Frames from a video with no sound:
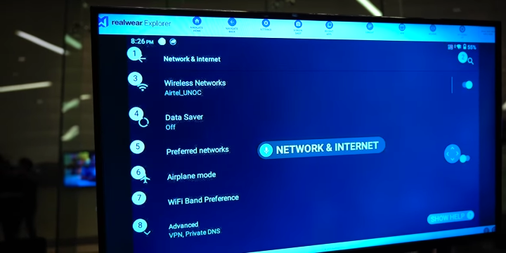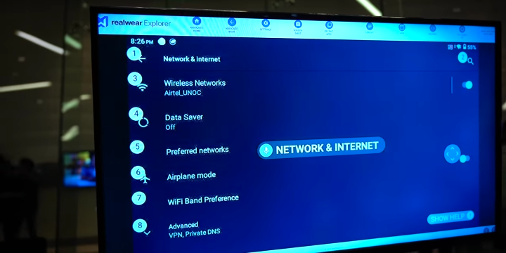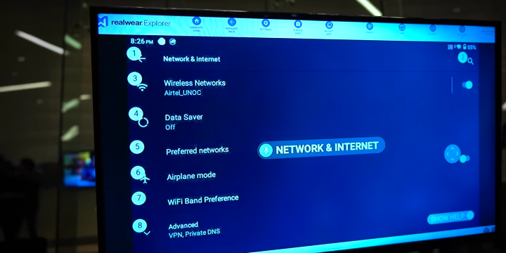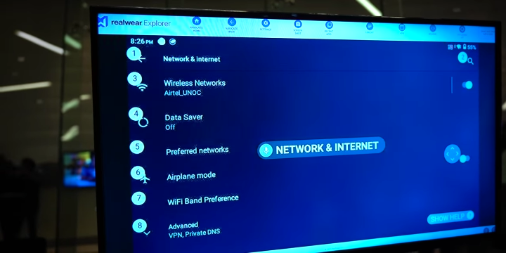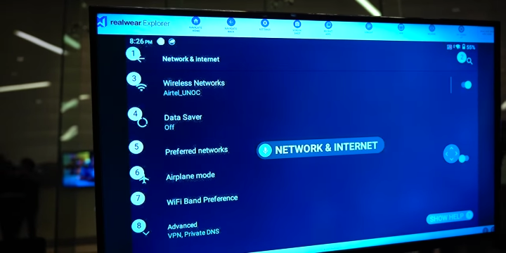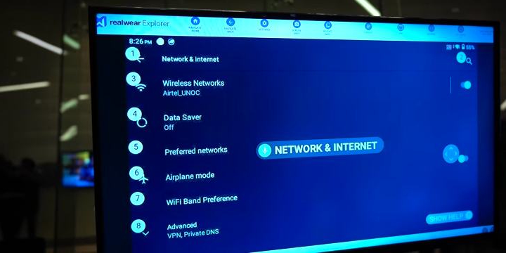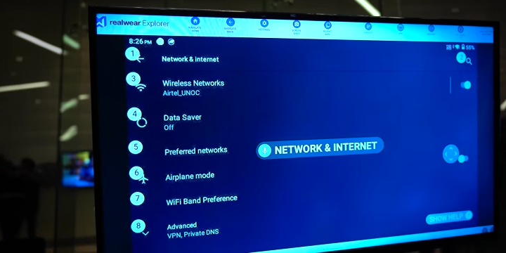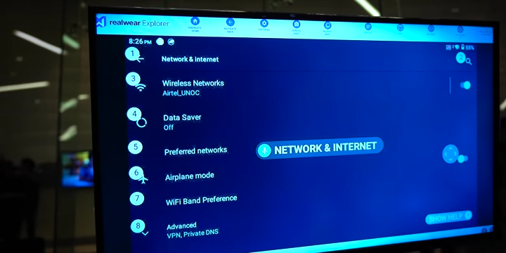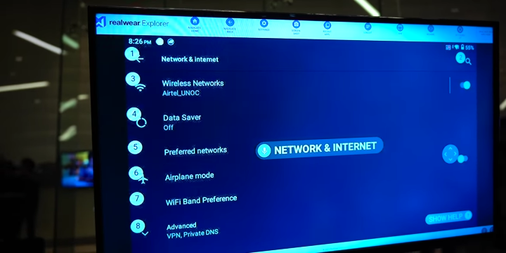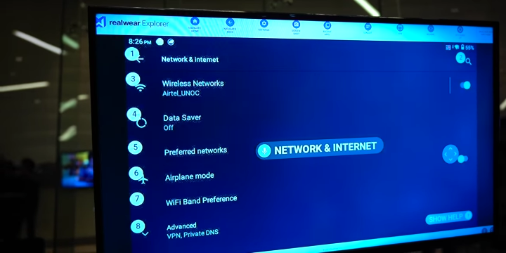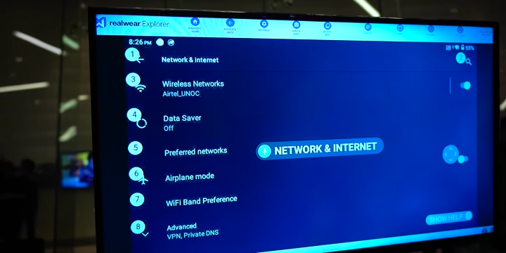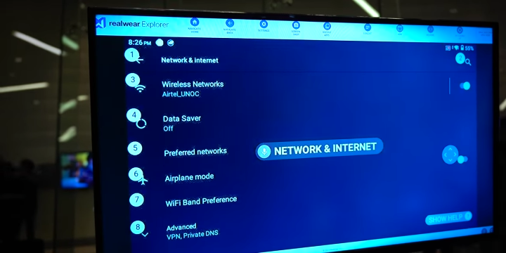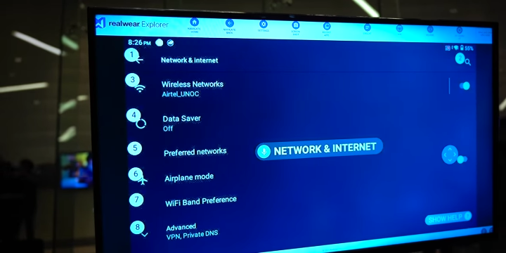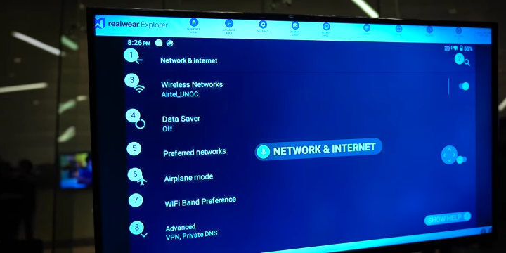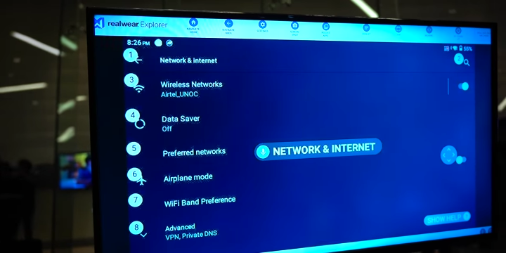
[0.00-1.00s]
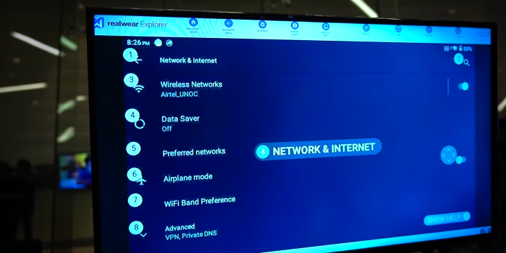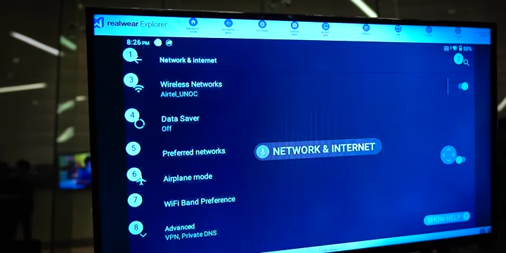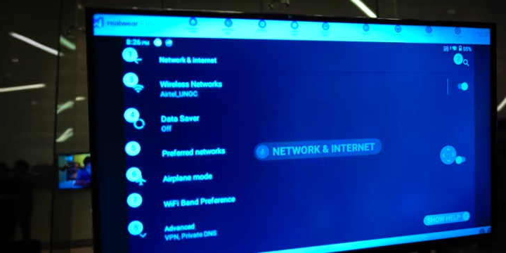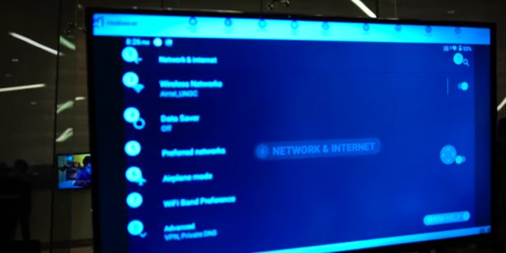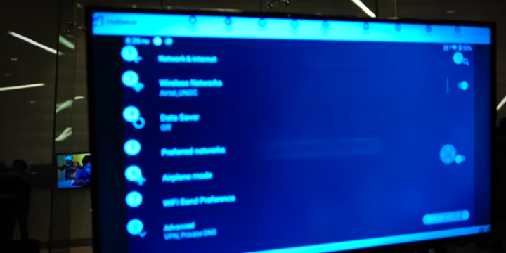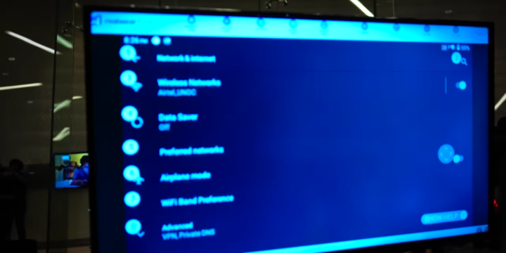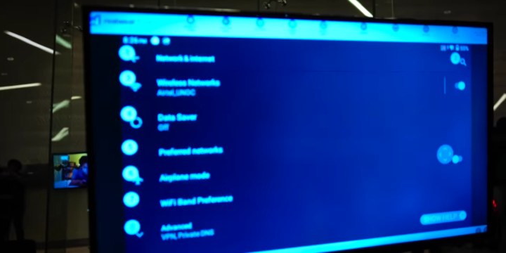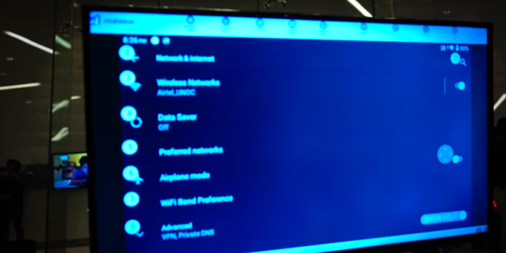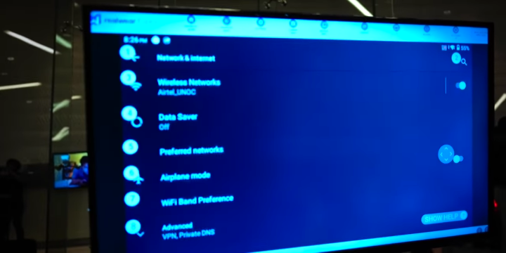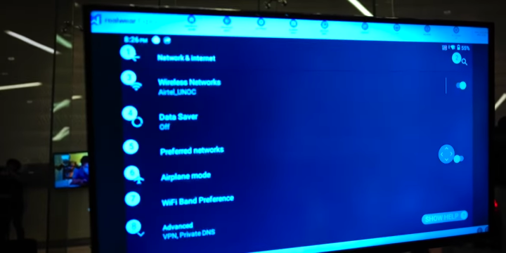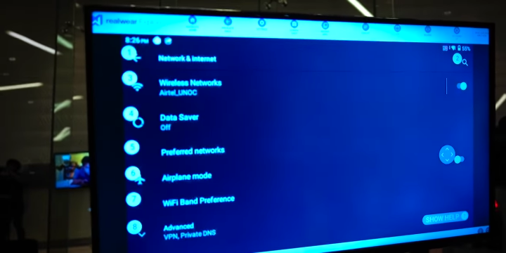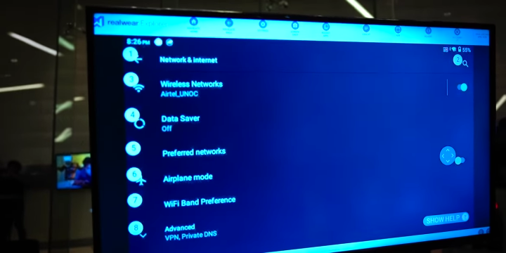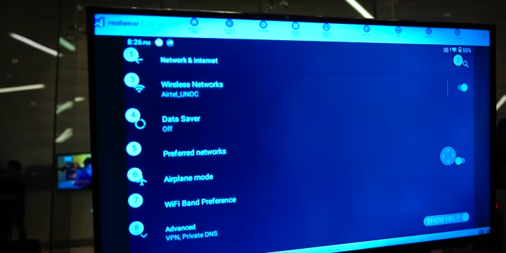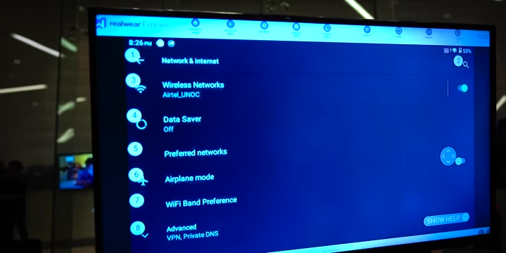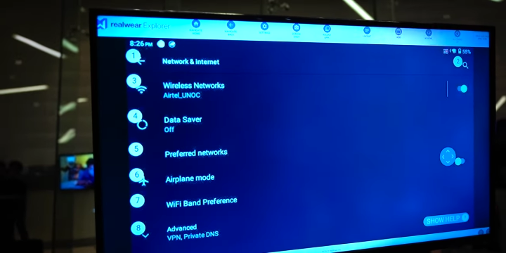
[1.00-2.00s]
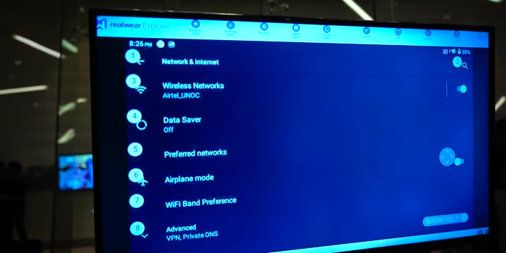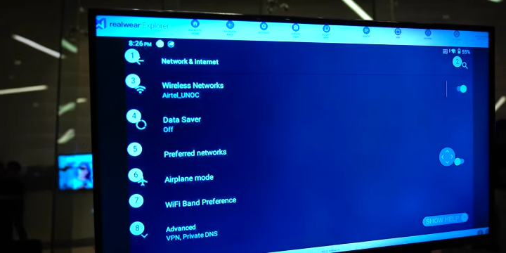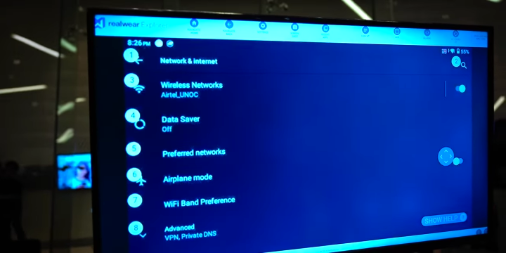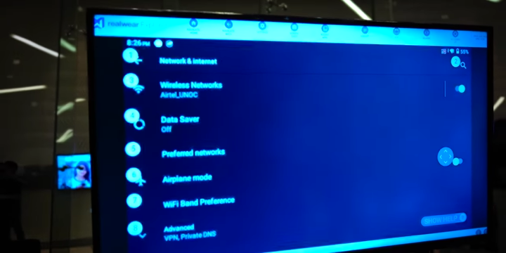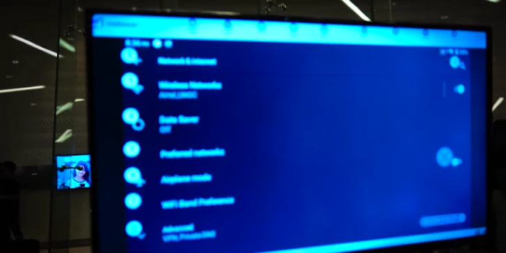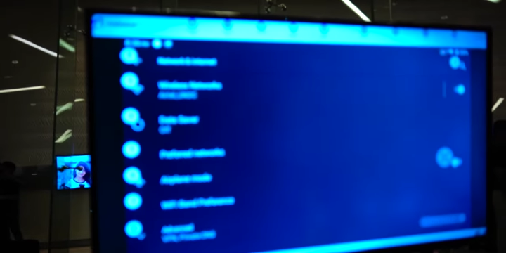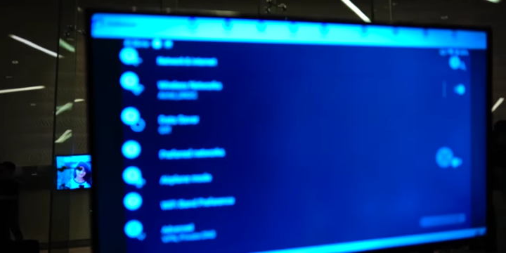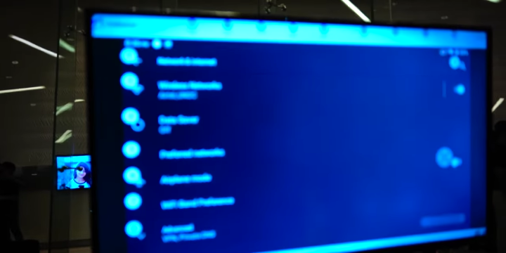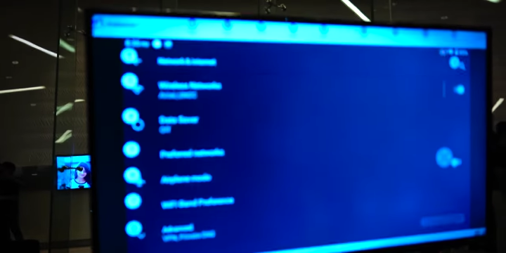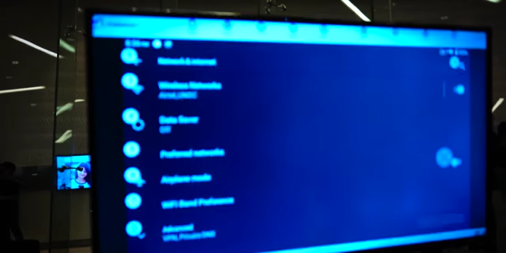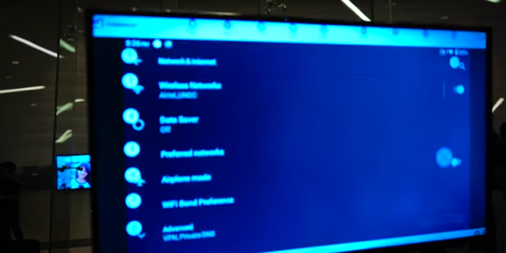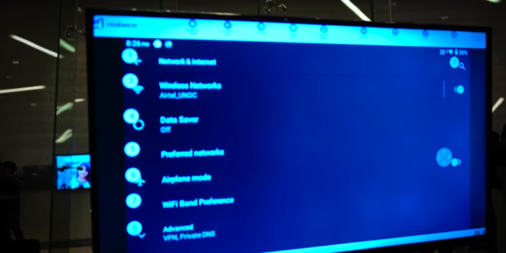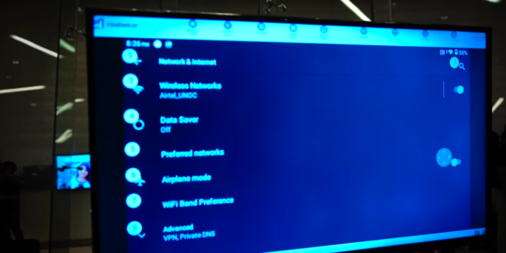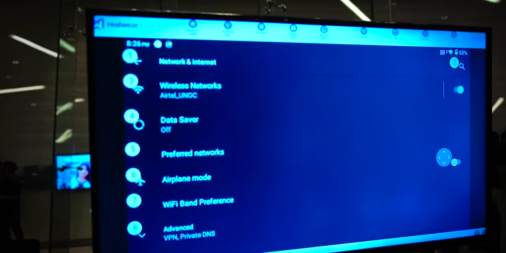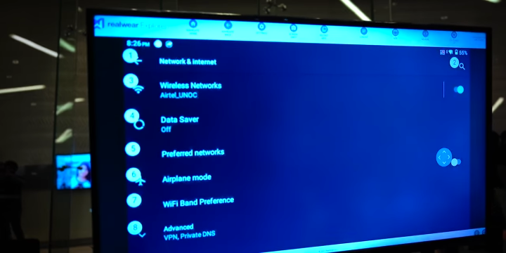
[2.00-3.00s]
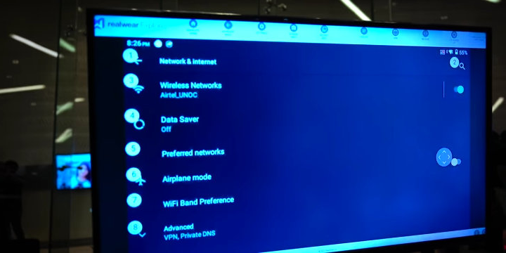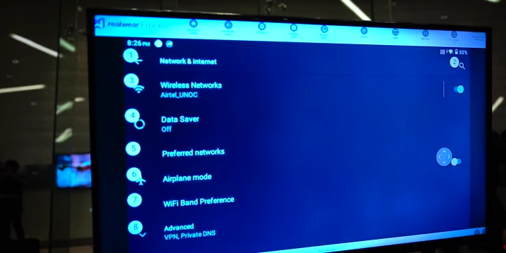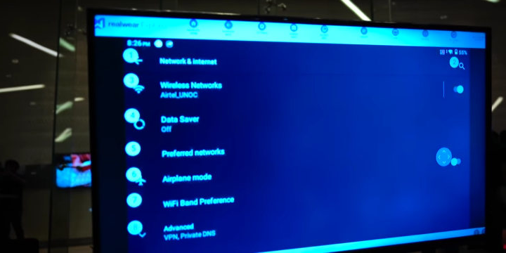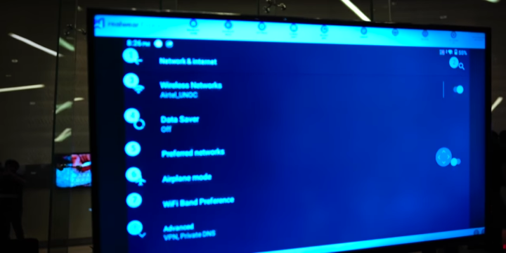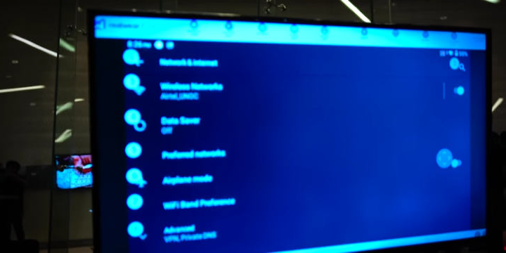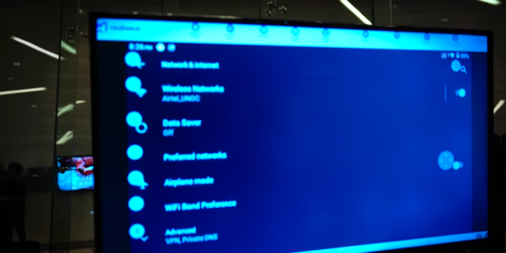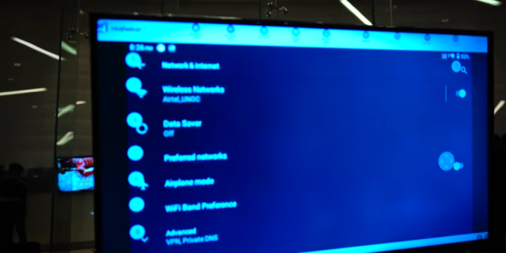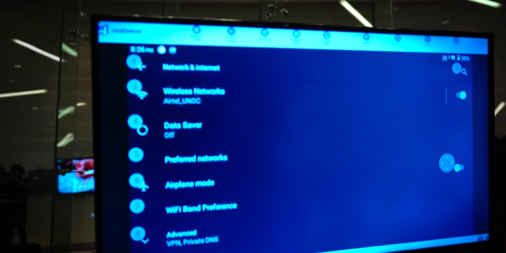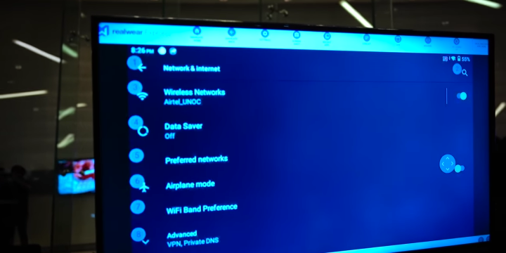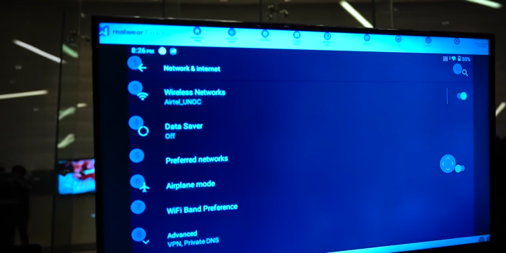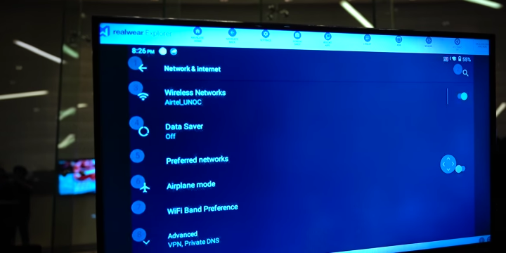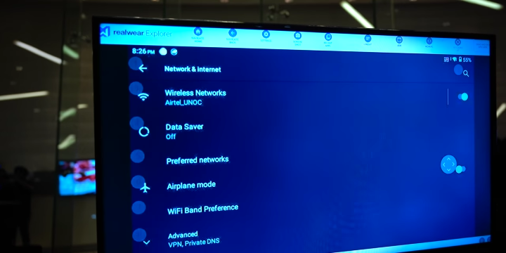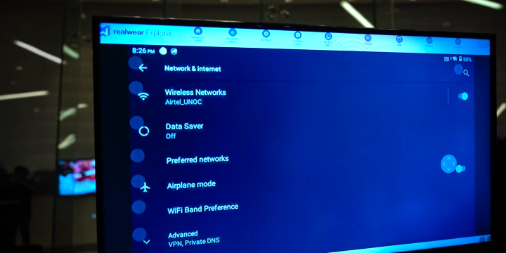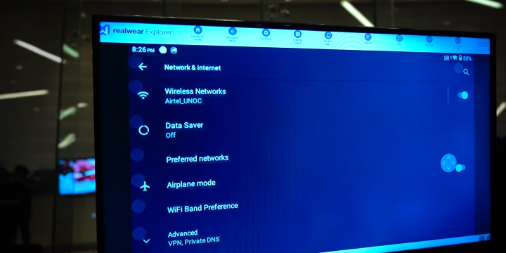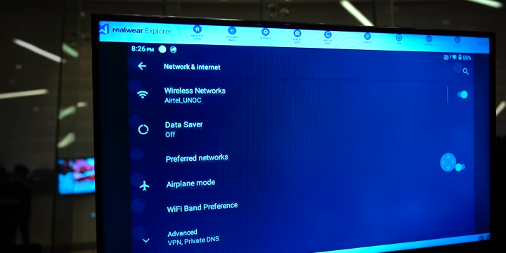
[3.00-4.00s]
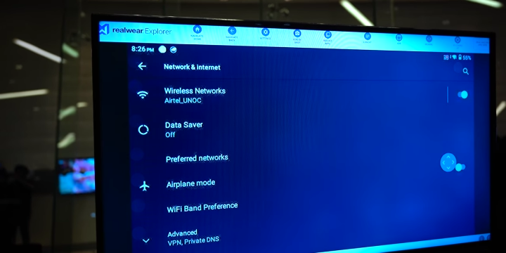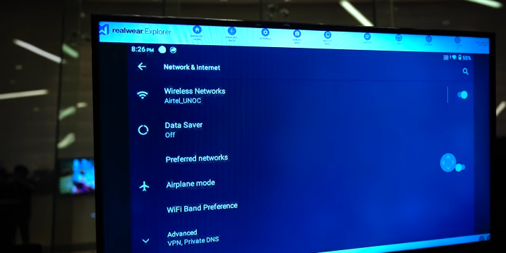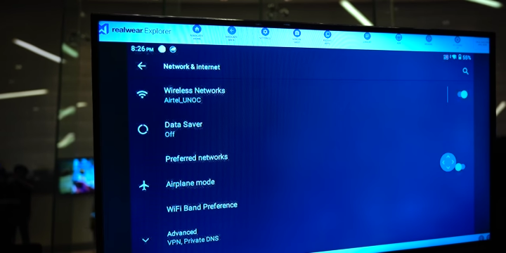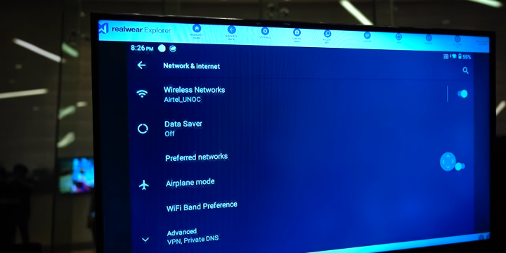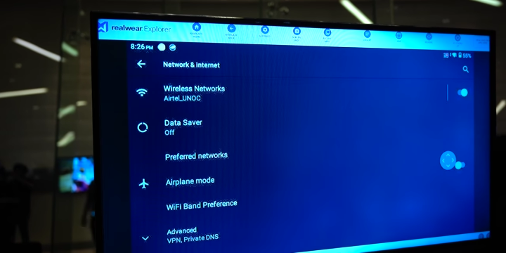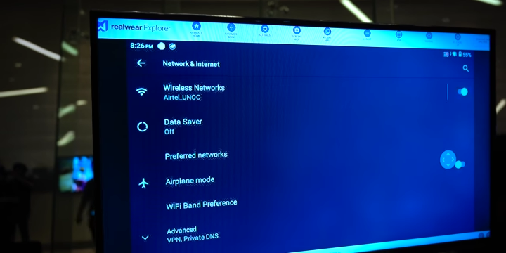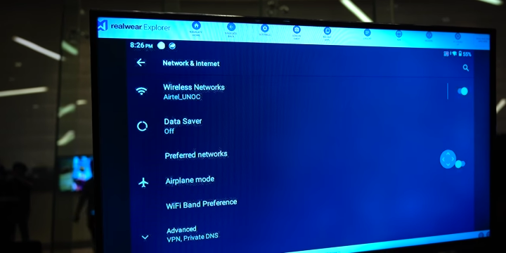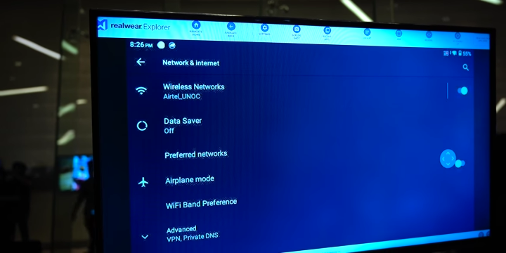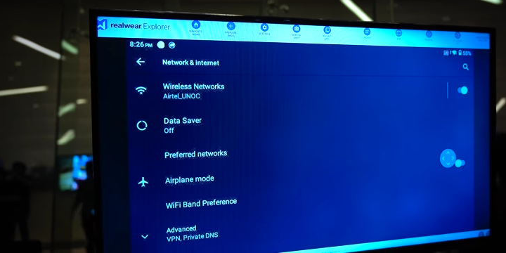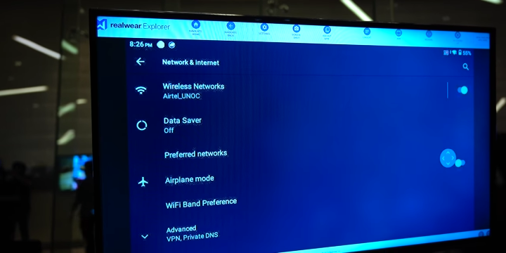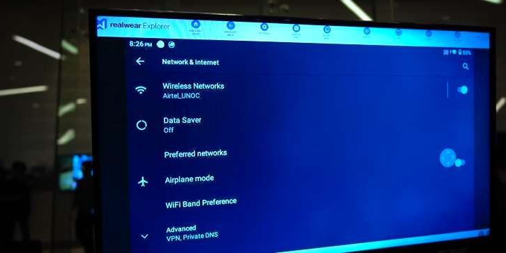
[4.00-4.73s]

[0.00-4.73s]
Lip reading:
(no speaker visible)